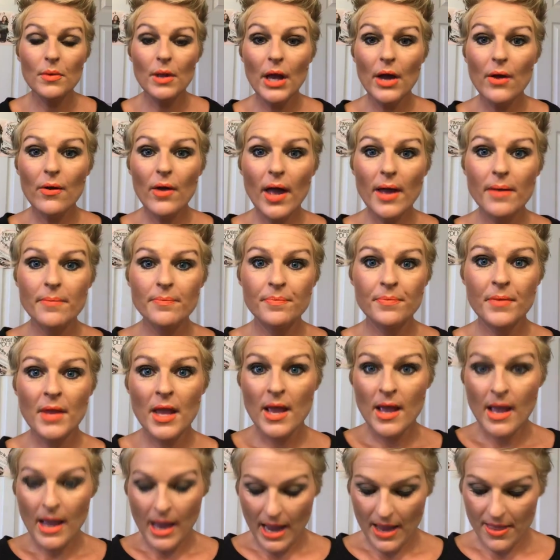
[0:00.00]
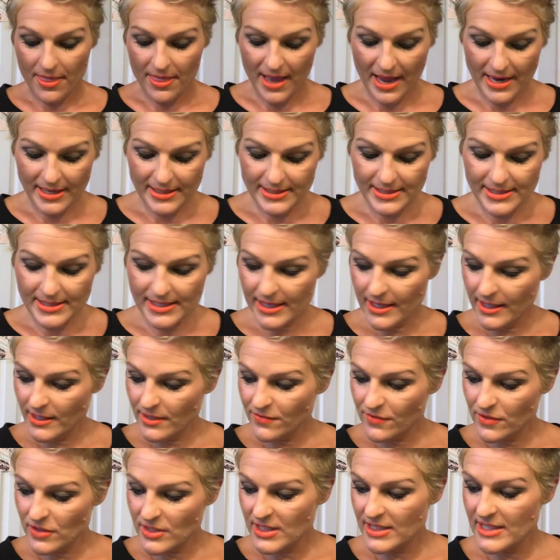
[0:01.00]
Okay, and that is it
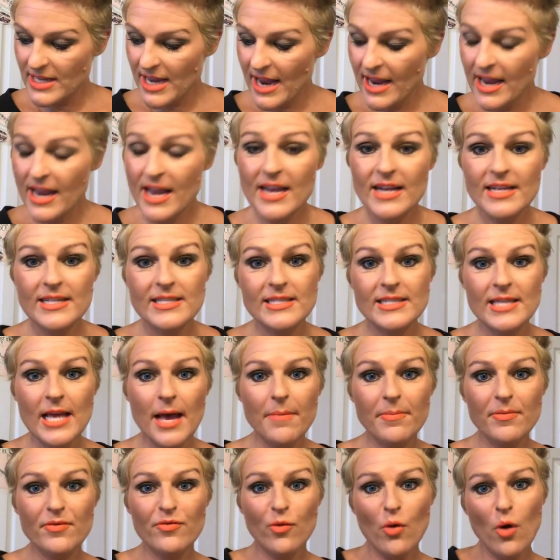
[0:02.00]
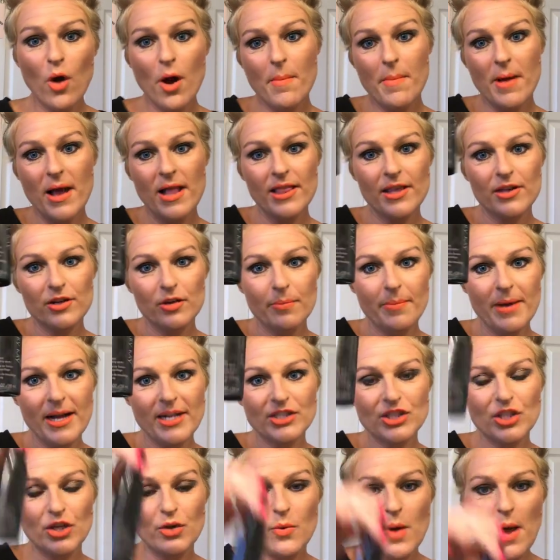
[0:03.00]
for today, except for my little
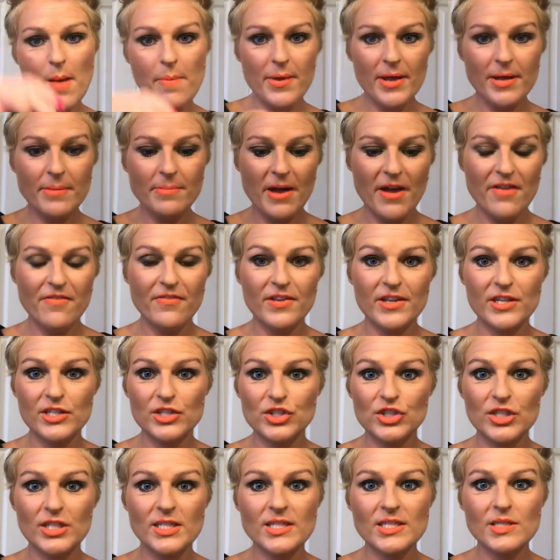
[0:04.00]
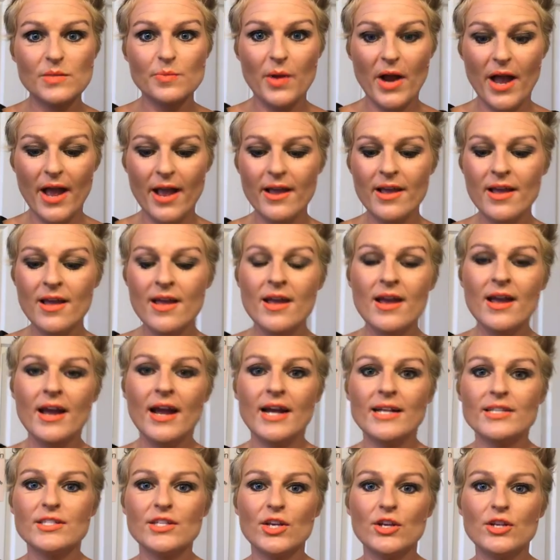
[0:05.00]
magic weapon, my finishing spray.
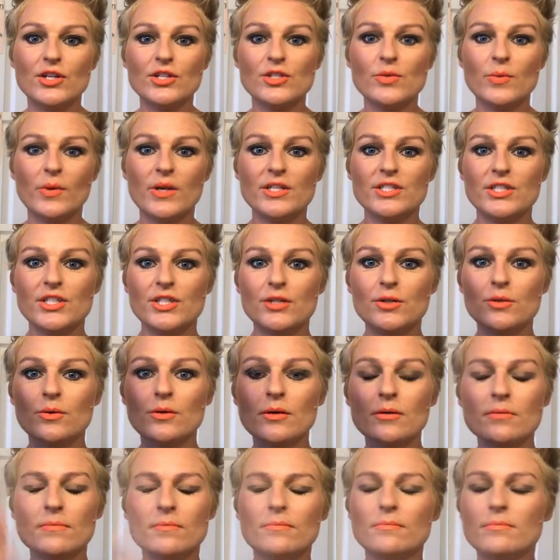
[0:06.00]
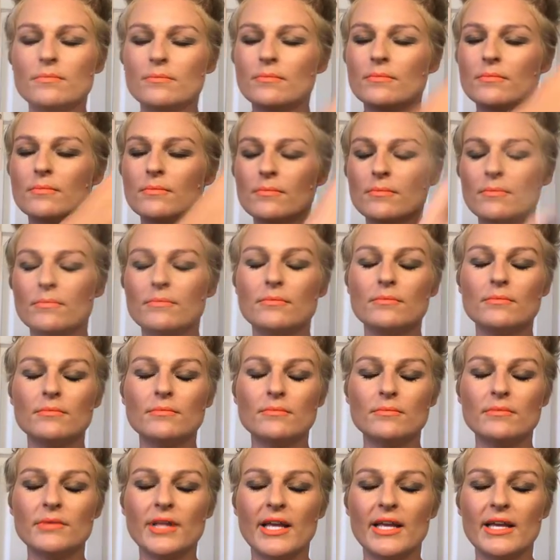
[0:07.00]
And so you just want to do
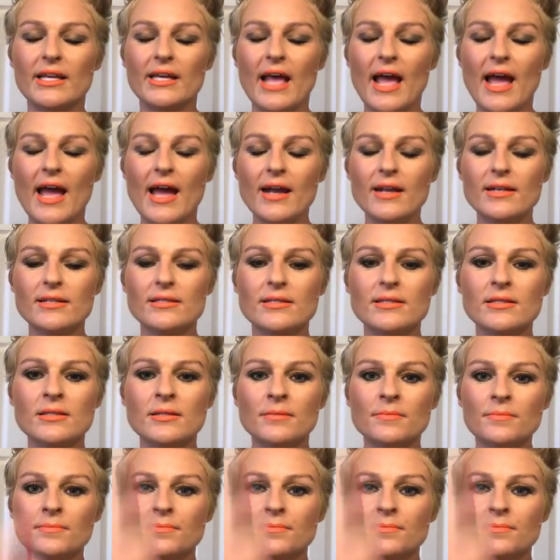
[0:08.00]
like an X